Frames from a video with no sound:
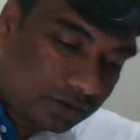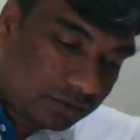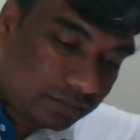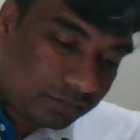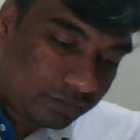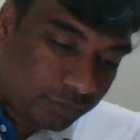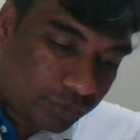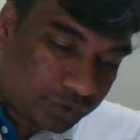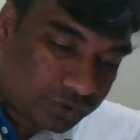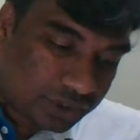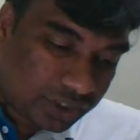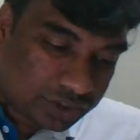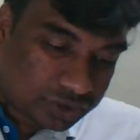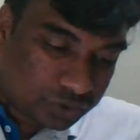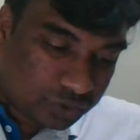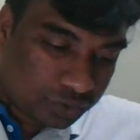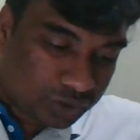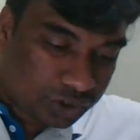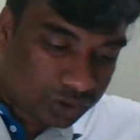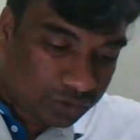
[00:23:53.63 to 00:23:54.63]
music
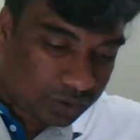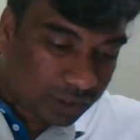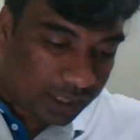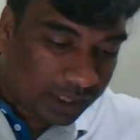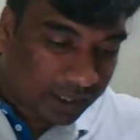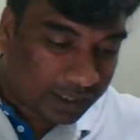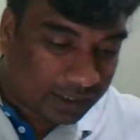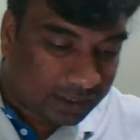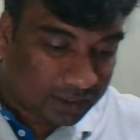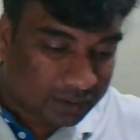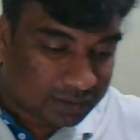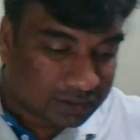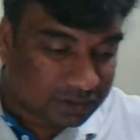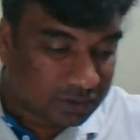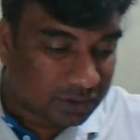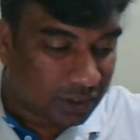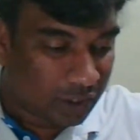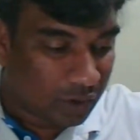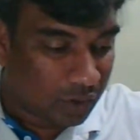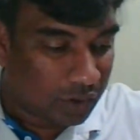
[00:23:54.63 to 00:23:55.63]
studio directors,
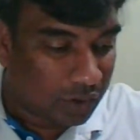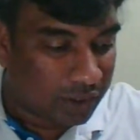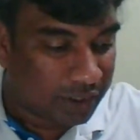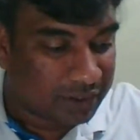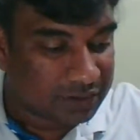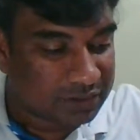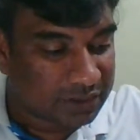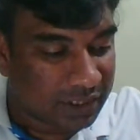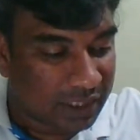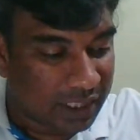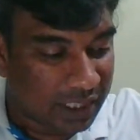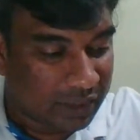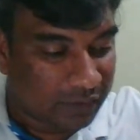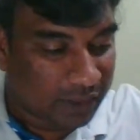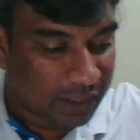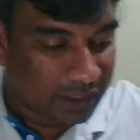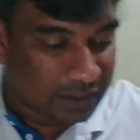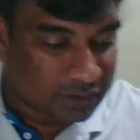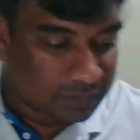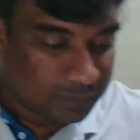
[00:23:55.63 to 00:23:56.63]
recorders,
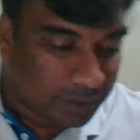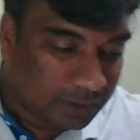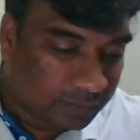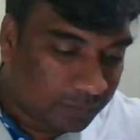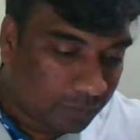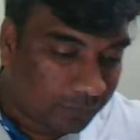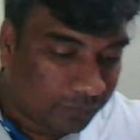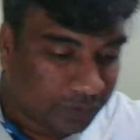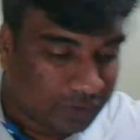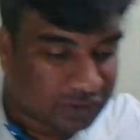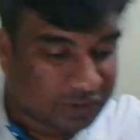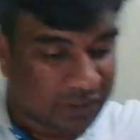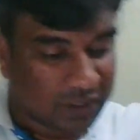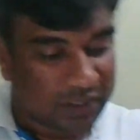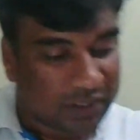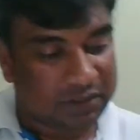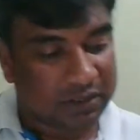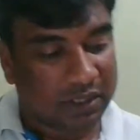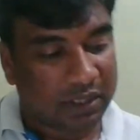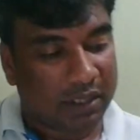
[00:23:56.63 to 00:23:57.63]
advertisement
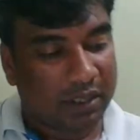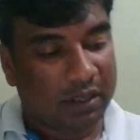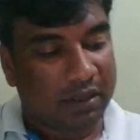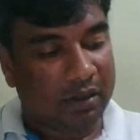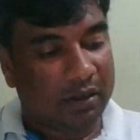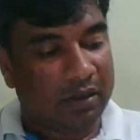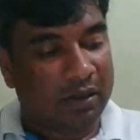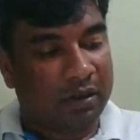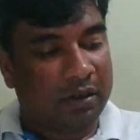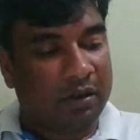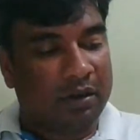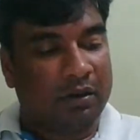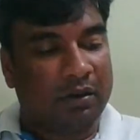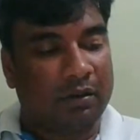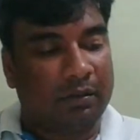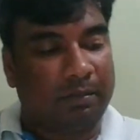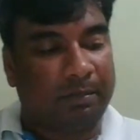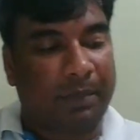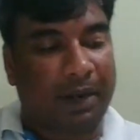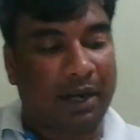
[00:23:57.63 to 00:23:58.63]
professionals,
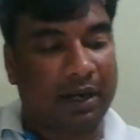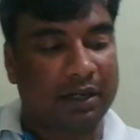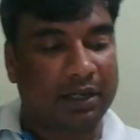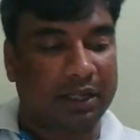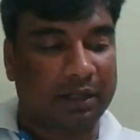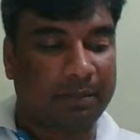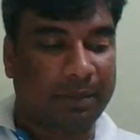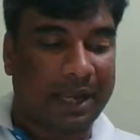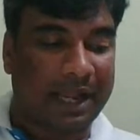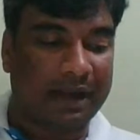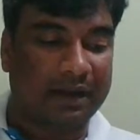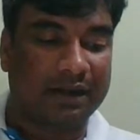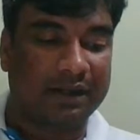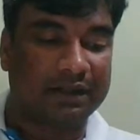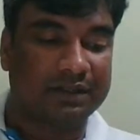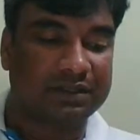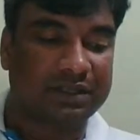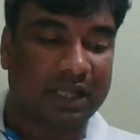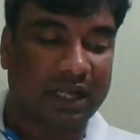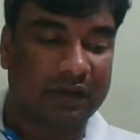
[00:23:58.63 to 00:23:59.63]
party
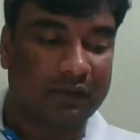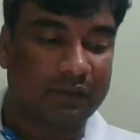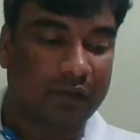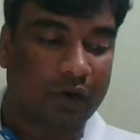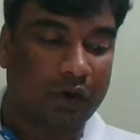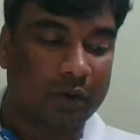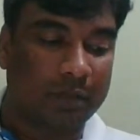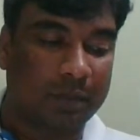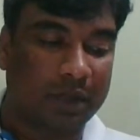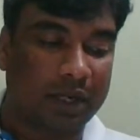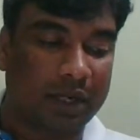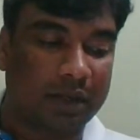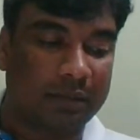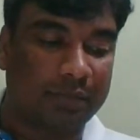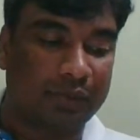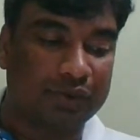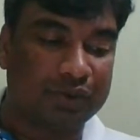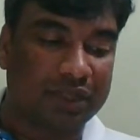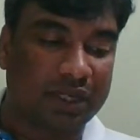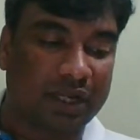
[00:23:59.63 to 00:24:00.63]
planners, environmental and
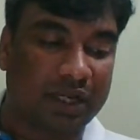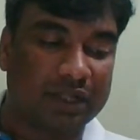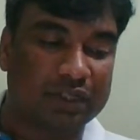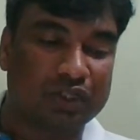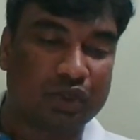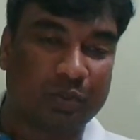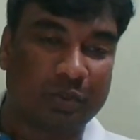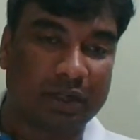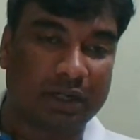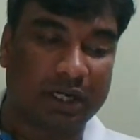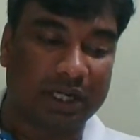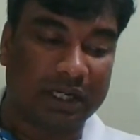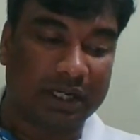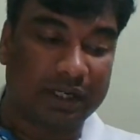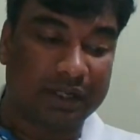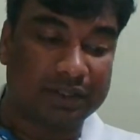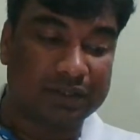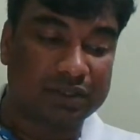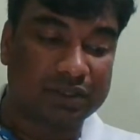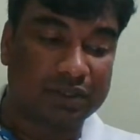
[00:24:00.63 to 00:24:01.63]
musical instrument
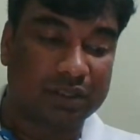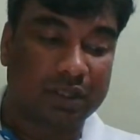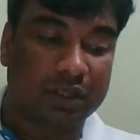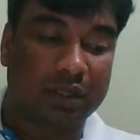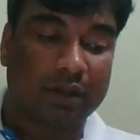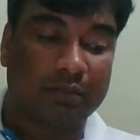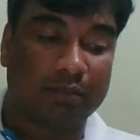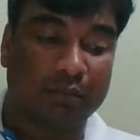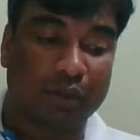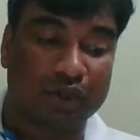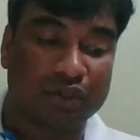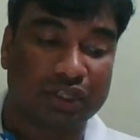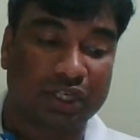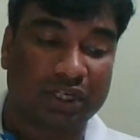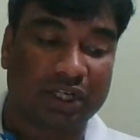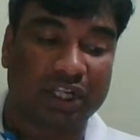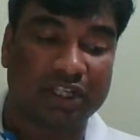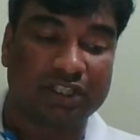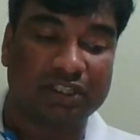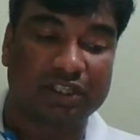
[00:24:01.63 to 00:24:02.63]
dealers,
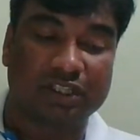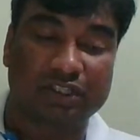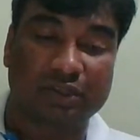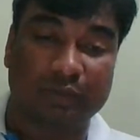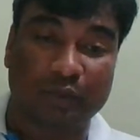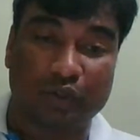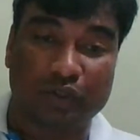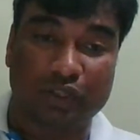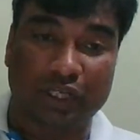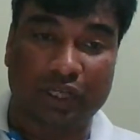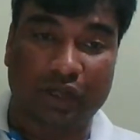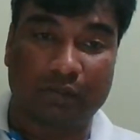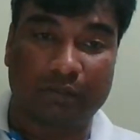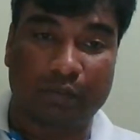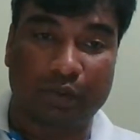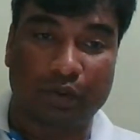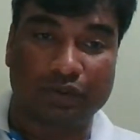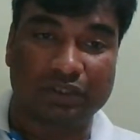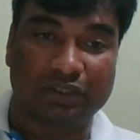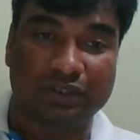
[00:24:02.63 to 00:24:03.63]
music teachers, music
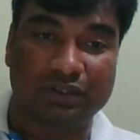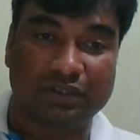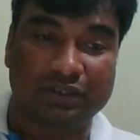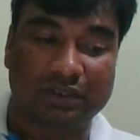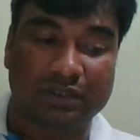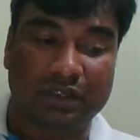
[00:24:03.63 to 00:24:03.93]
composers.